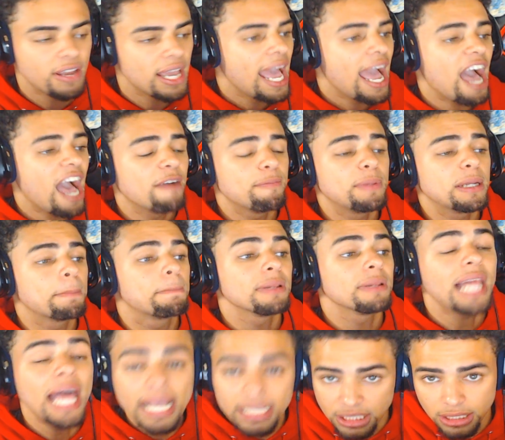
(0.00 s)
have been
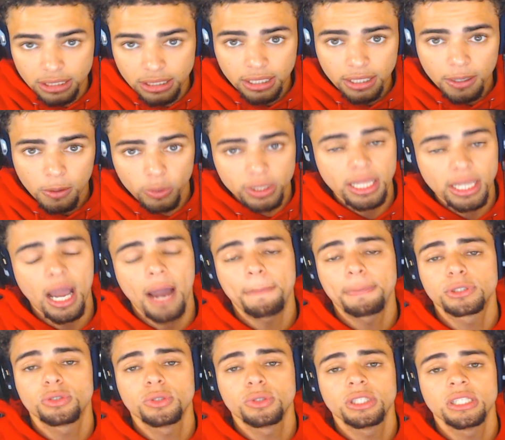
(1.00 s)
blessed with the
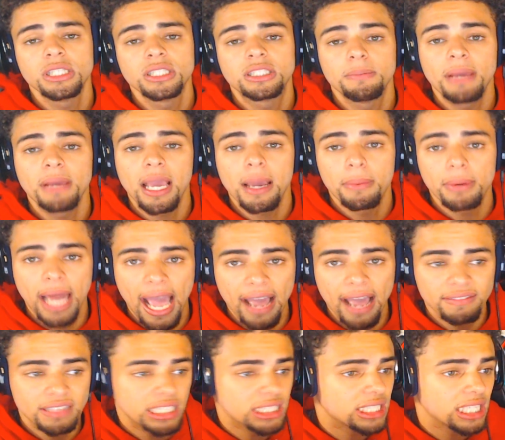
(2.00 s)
opportunity to be able to have
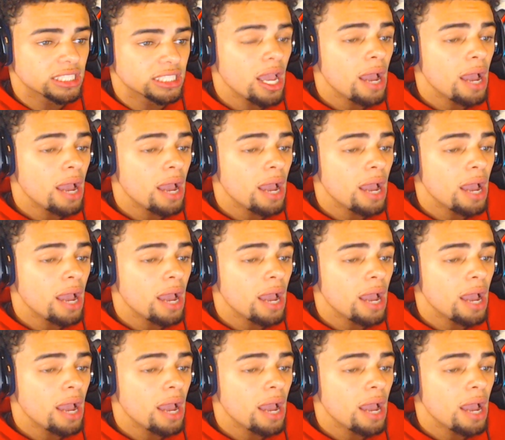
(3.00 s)
these things.